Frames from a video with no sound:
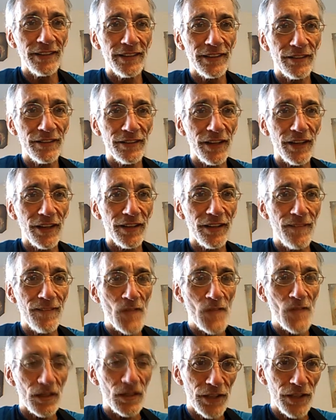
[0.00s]
and uh,
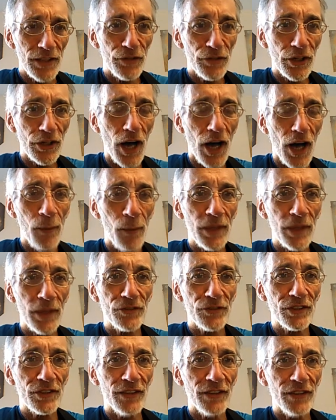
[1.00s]
leave your
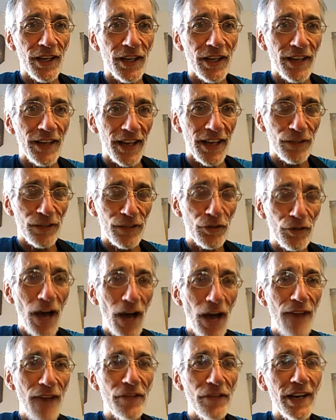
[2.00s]
comments and and if you
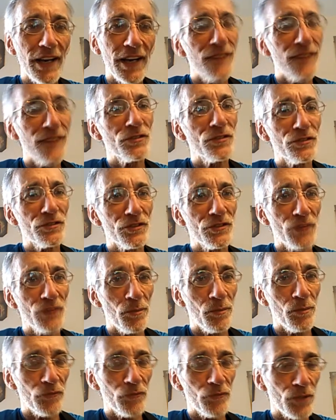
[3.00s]
have the answers to
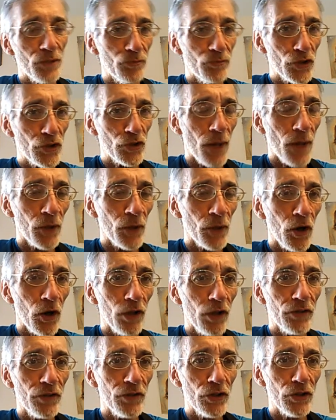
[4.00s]
some to some or
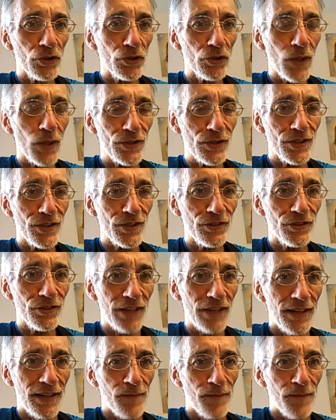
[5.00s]
all of those questions,
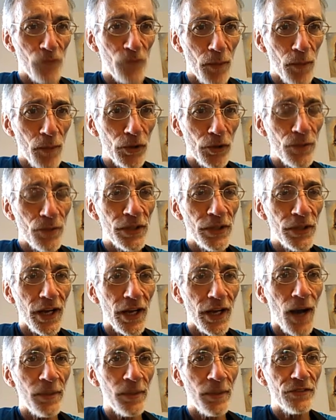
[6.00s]
put them in the
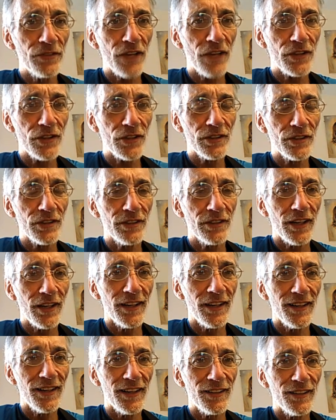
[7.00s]
comment section
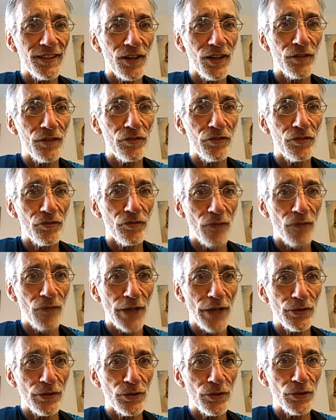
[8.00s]
uh, of my
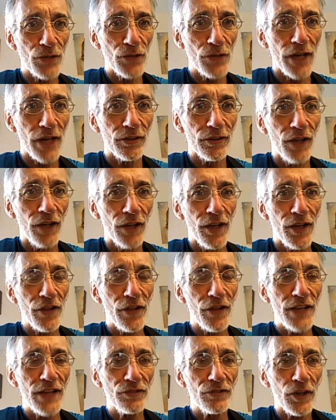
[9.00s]
YouTube channel.
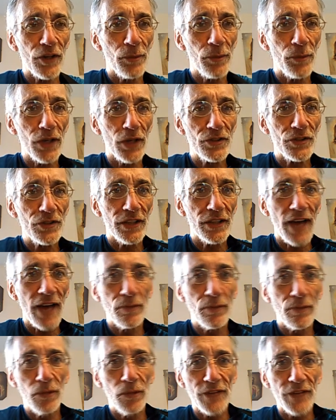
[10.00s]
Thanks very much and
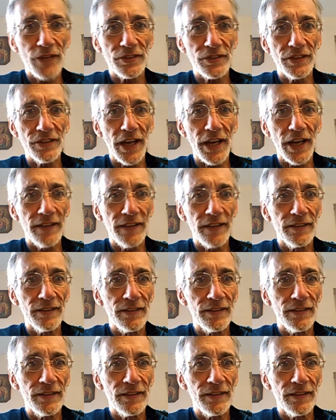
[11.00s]
have a blessed day.